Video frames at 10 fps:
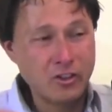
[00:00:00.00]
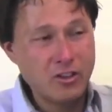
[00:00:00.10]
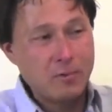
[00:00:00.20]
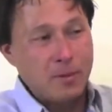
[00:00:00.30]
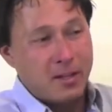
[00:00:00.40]

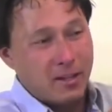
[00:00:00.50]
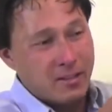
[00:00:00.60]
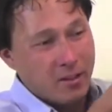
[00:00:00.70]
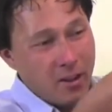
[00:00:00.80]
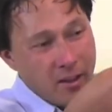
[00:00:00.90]
This is
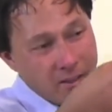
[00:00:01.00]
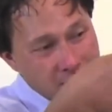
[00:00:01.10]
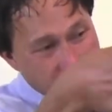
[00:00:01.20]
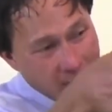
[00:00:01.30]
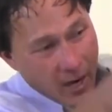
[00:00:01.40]
because
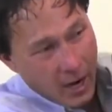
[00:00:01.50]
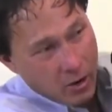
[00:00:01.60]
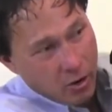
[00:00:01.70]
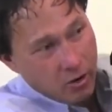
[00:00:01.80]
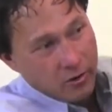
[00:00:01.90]
this
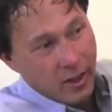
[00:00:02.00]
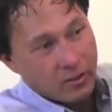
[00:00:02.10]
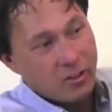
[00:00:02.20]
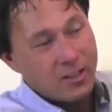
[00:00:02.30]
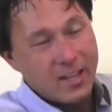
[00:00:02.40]
dehydrator is
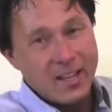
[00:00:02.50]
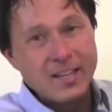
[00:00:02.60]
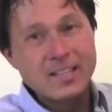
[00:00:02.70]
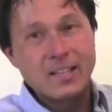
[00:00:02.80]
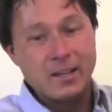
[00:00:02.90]
actually
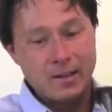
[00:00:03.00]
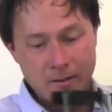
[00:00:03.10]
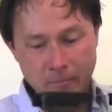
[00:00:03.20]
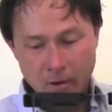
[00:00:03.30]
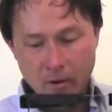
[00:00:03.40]

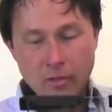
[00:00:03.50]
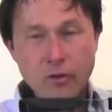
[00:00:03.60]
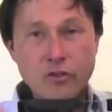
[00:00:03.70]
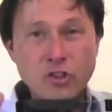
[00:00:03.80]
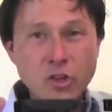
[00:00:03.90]
insulated. There's